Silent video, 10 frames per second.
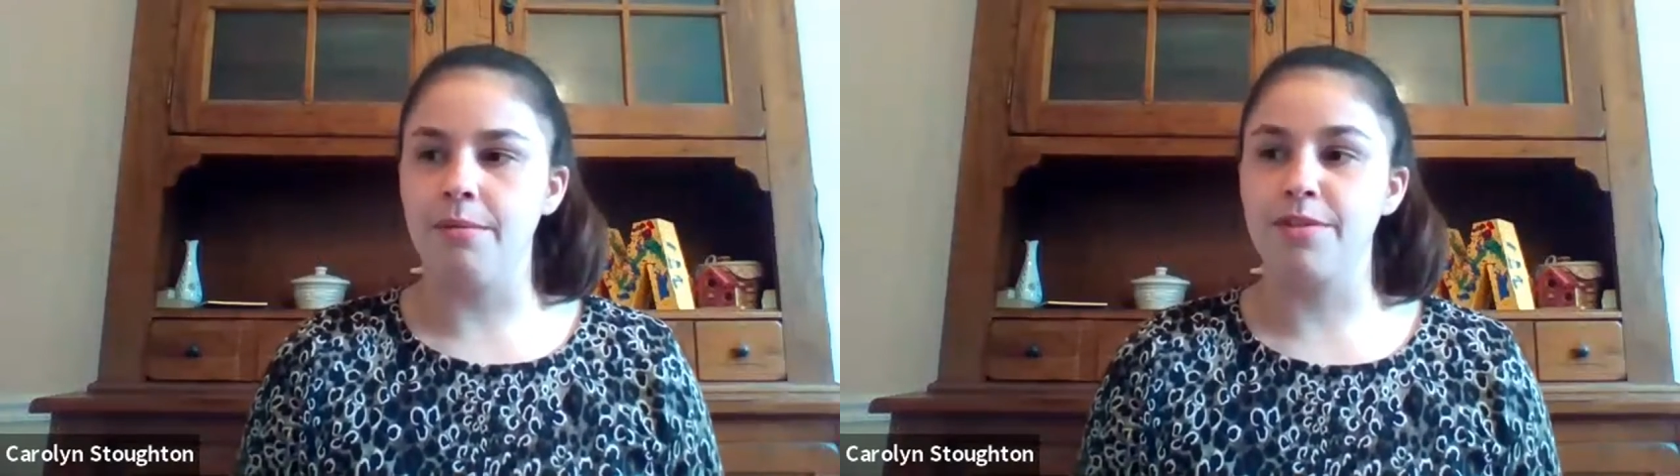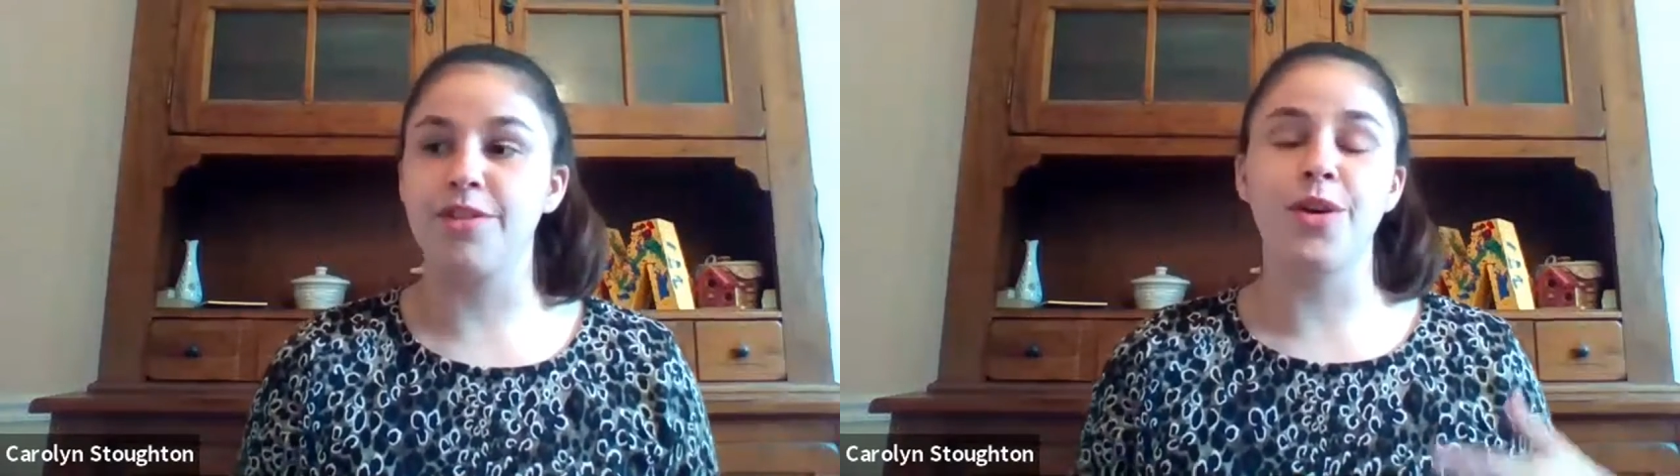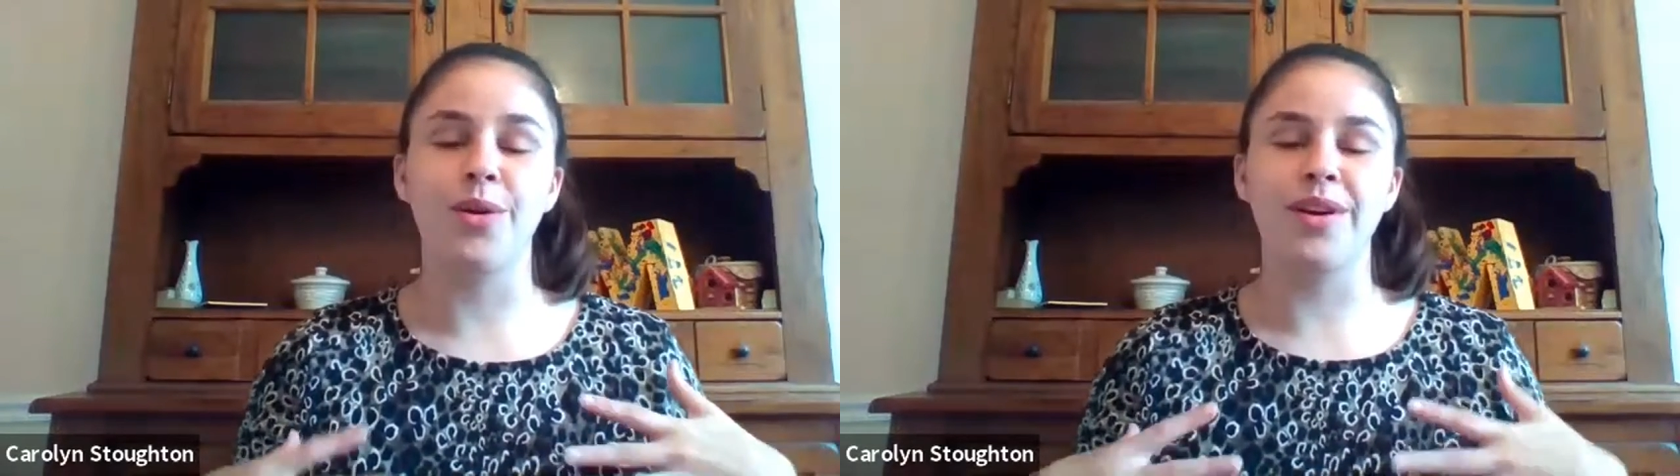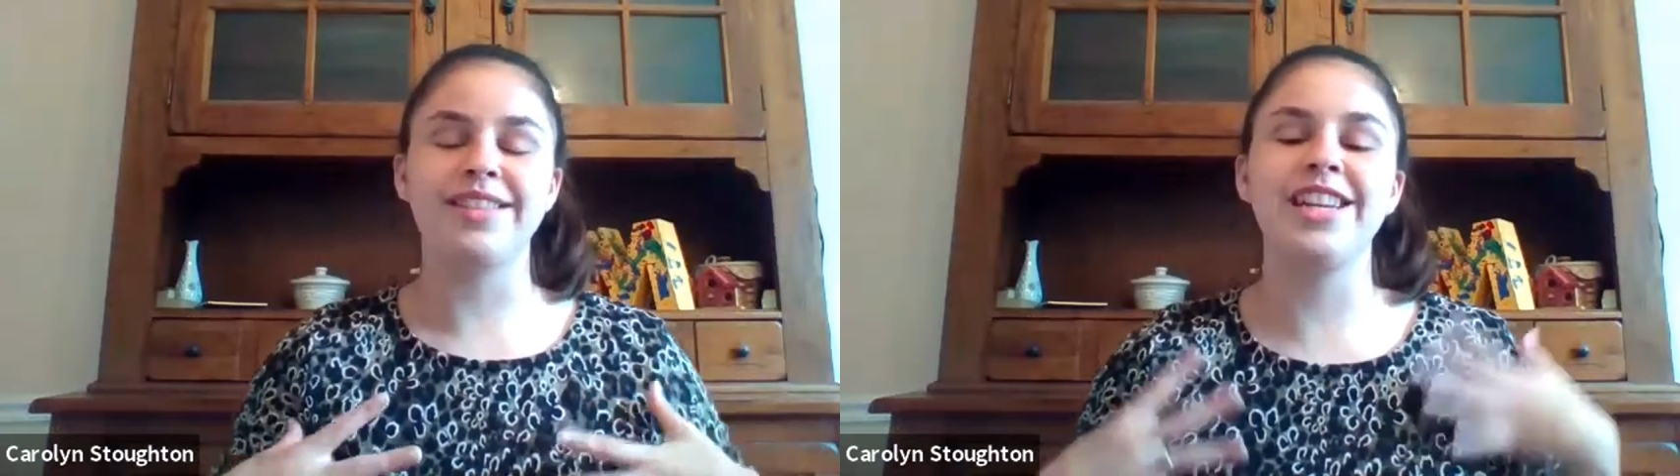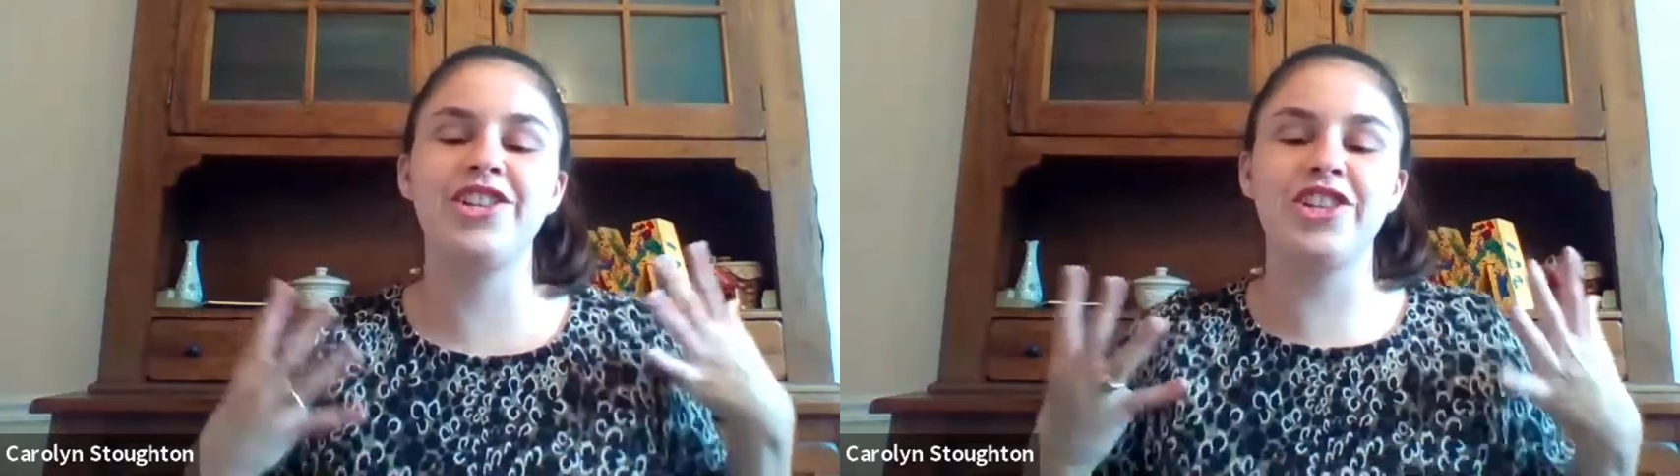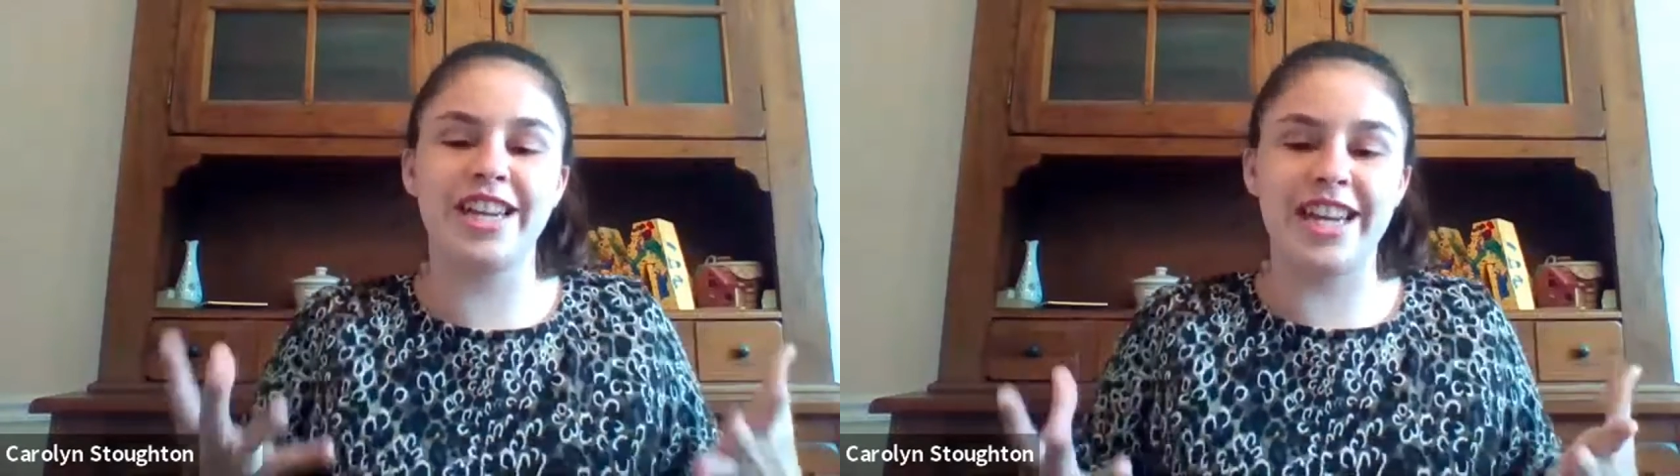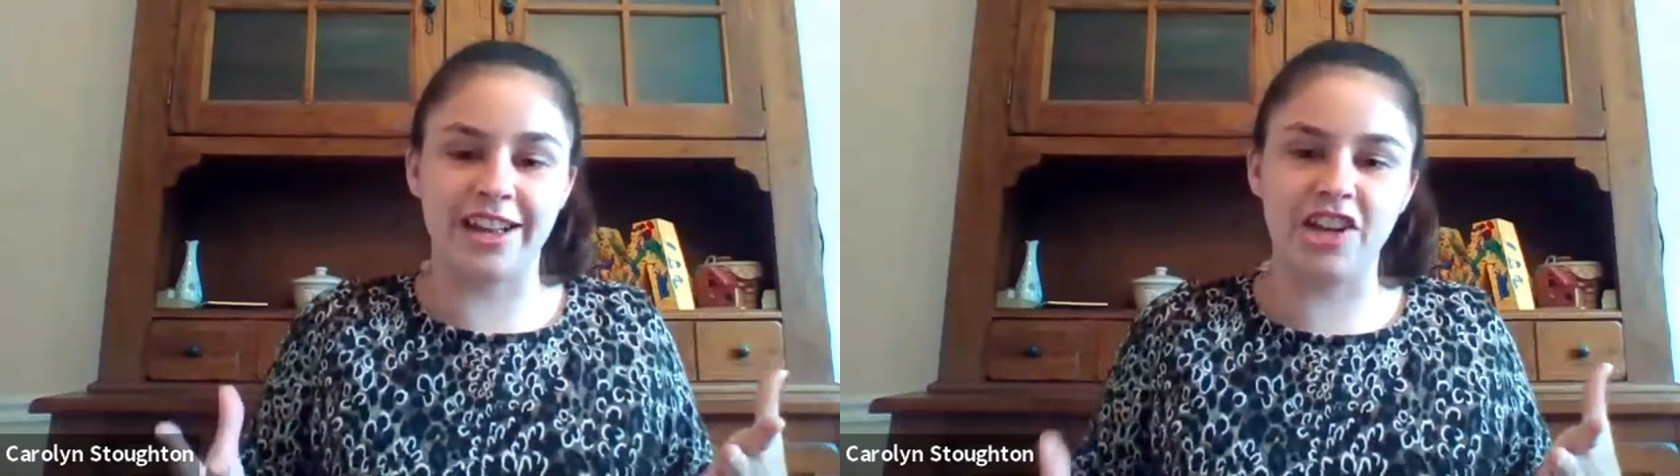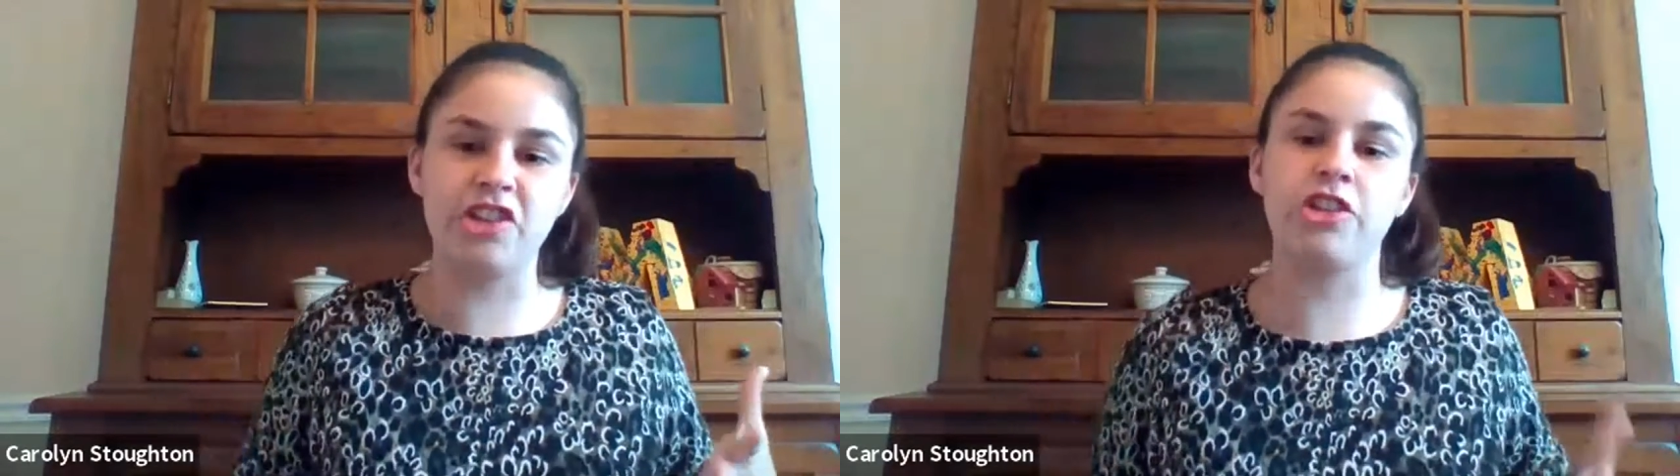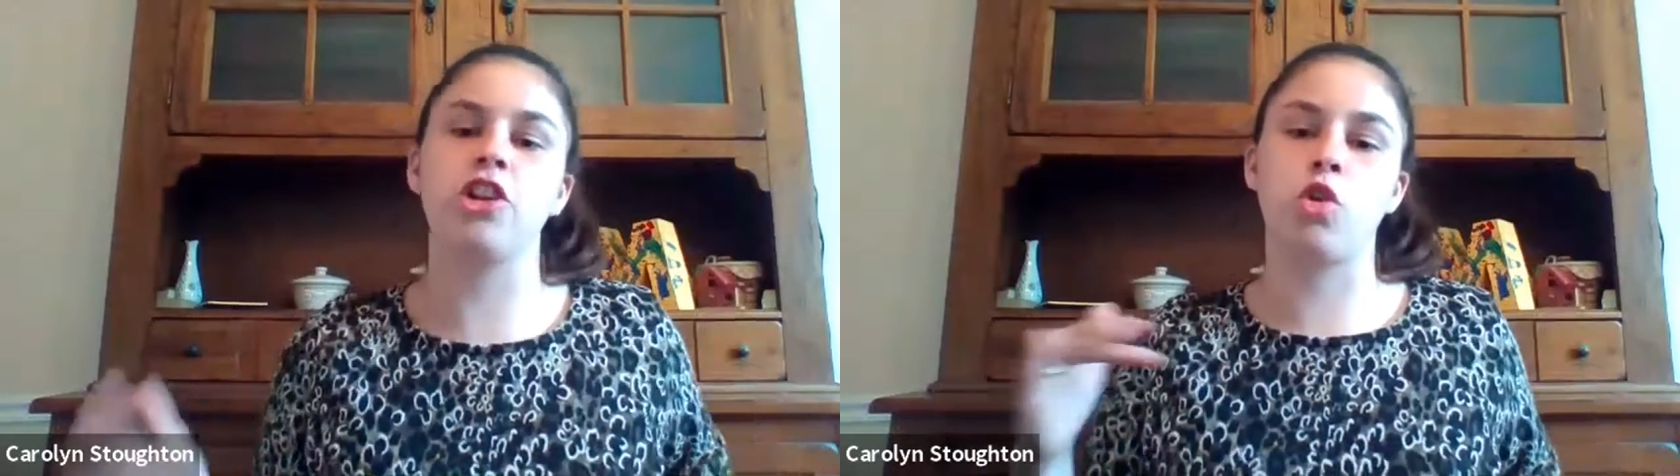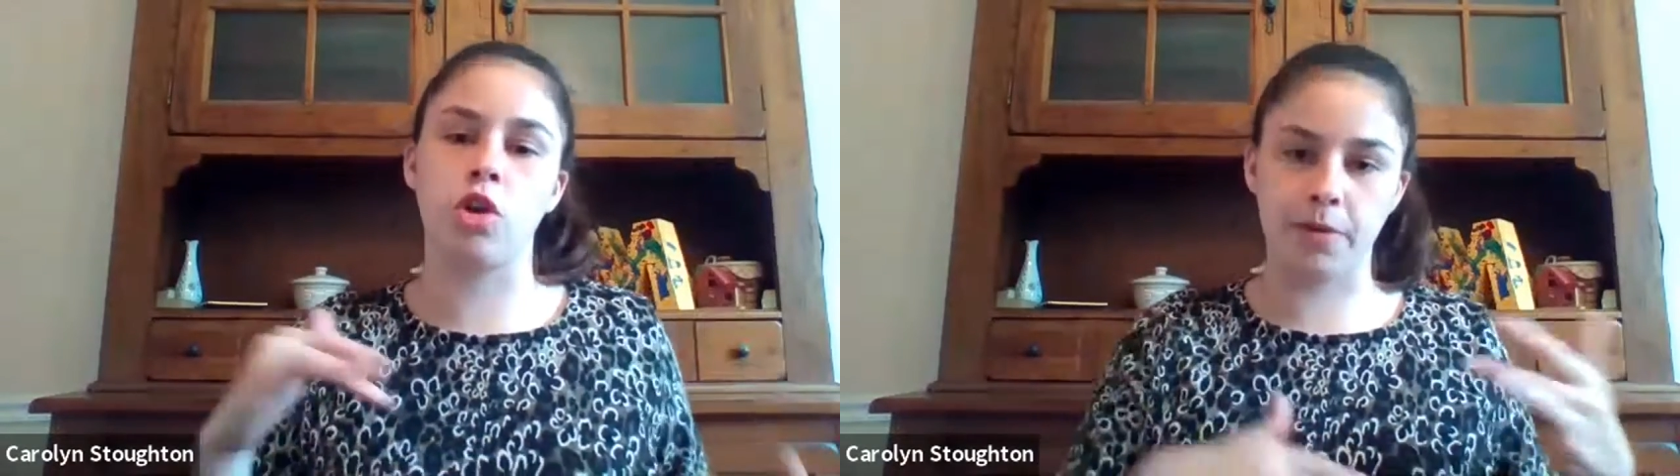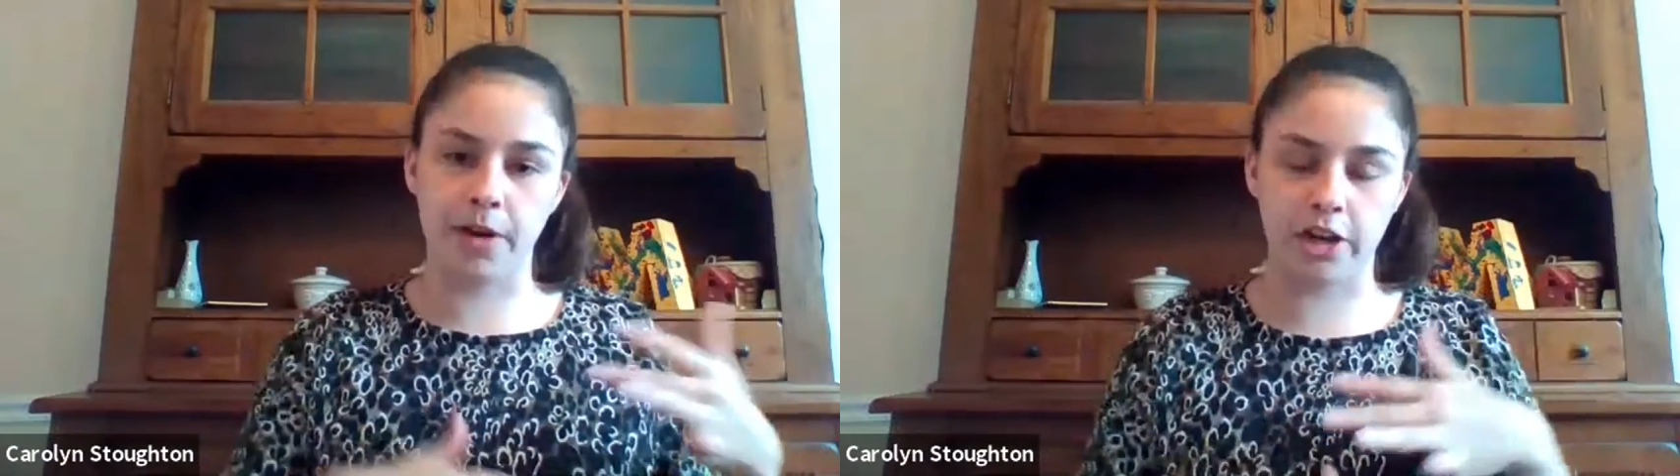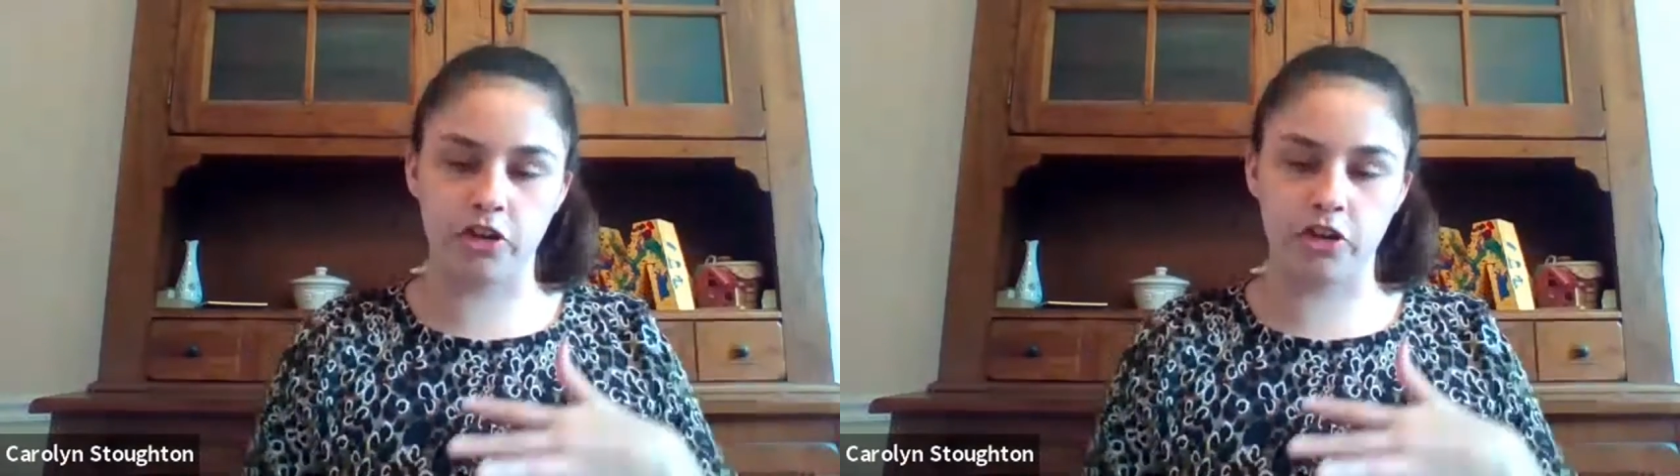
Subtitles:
So teaching in English and incorporating